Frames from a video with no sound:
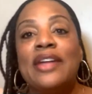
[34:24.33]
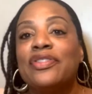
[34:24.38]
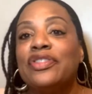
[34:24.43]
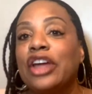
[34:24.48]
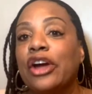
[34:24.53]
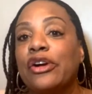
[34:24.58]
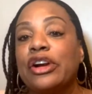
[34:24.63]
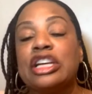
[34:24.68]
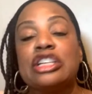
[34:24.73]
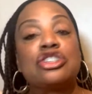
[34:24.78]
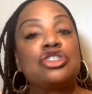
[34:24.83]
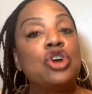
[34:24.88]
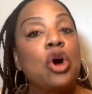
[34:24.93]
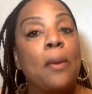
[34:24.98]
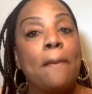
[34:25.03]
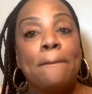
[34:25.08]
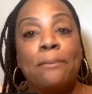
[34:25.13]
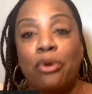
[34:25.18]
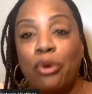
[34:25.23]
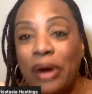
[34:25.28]
There is no
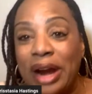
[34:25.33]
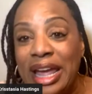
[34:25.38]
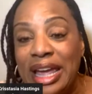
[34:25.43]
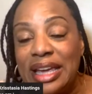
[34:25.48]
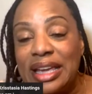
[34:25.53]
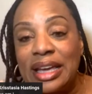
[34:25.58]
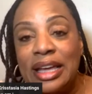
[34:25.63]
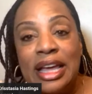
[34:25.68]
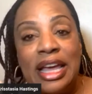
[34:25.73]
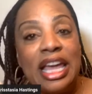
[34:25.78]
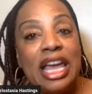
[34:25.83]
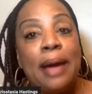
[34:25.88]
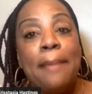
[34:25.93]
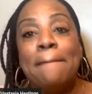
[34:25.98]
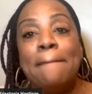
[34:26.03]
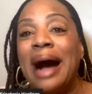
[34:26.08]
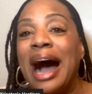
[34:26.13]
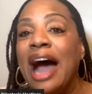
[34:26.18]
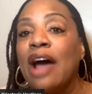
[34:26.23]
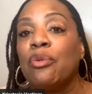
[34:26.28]
break
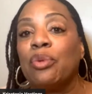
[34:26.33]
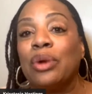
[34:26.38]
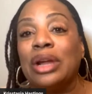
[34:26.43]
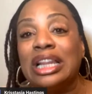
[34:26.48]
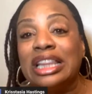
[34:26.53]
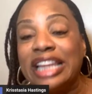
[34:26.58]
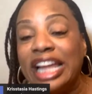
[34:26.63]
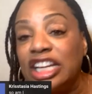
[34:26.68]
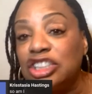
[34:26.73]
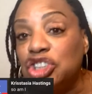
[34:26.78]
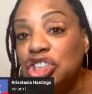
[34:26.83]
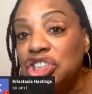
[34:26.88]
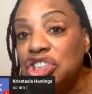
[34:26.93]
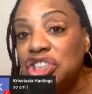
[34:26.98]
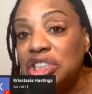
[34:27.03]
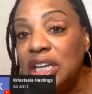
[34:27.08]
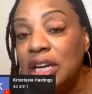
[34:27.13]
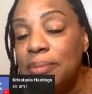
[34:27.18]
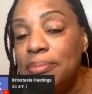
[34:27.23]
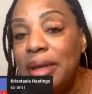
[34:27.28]
in my
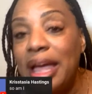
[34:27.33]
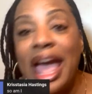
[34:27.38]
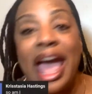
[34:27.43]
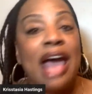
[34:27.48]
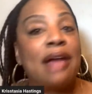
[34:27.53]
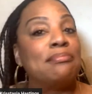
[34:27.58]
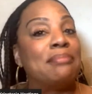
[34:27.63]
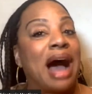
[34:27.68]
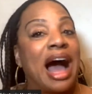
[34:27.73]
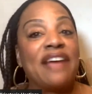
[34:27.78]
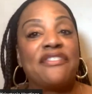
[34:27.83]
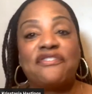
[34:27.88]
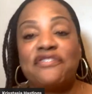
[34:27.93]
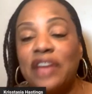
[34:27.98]
relationship and my